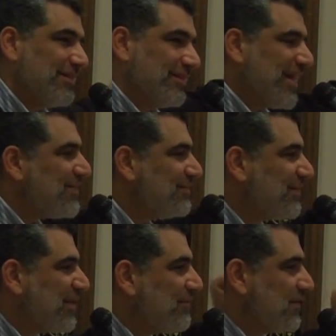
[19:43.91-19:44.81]
That's the
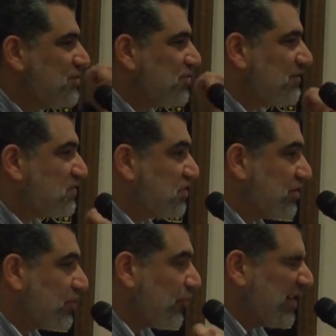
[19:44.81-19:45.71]
definition of
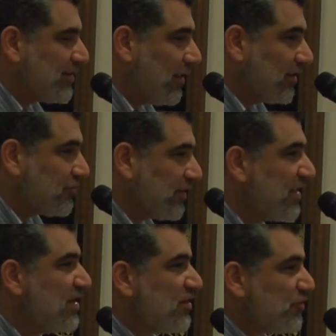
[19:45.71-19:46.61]
shirk or idolatry.
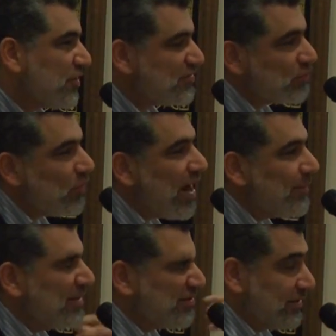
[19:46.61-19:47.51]
So you're
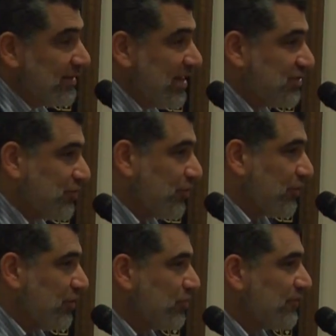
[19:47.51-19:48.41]
ascribing to nature or
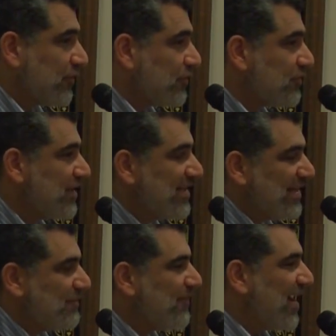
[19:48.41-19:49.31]
the universe
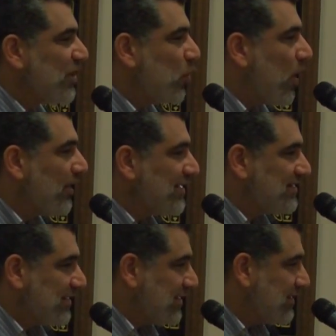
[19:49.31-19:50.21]
a divine
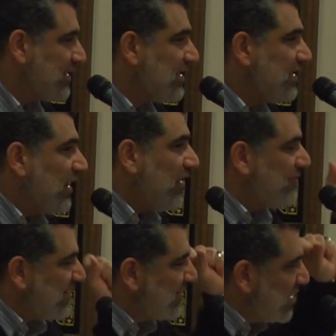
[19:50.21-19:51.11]
quality of
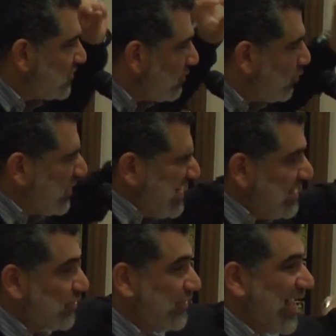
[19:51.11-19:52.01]
essential
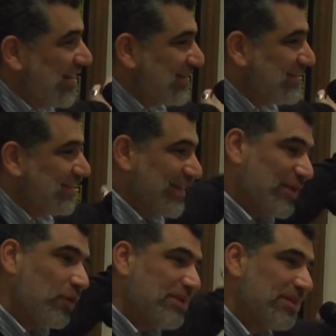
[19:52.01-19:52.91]
pre-eternality. That
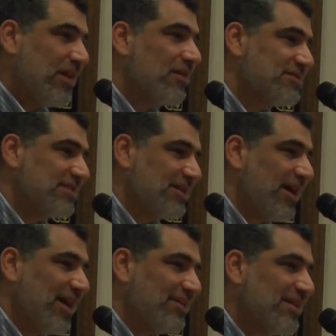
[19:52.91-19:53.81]
only belongs to
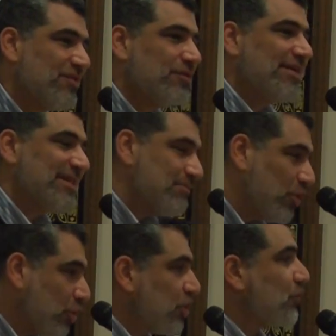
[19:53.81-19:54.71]
God. So that's in
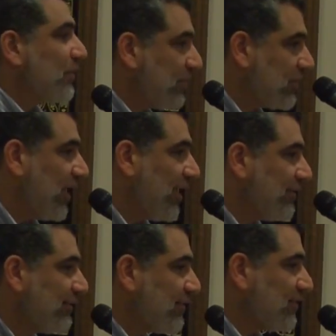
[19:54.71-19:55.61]
partnering with
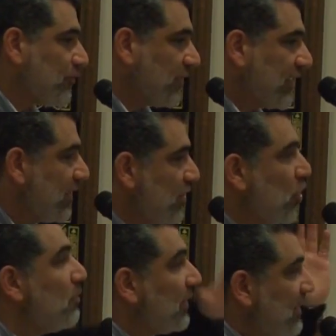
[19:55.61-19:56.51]
God. That's not really
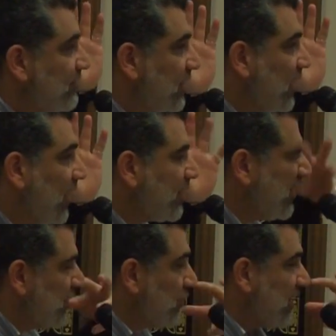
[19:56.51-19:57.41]
no belief in God.
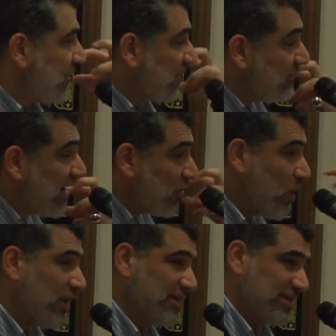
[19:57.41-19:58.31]
You're giving a divine
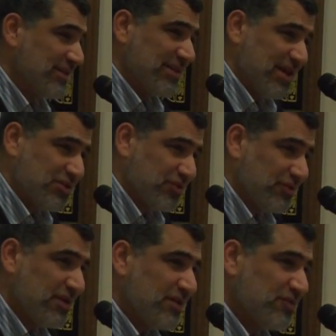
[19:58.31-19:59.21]
quality to
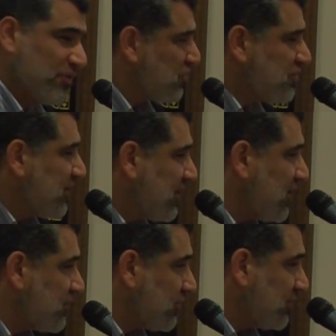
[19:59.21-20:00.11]
nature. So you're worshiping
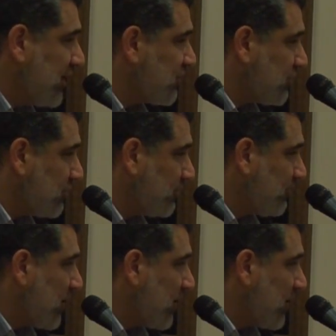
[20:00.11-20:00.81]
nature.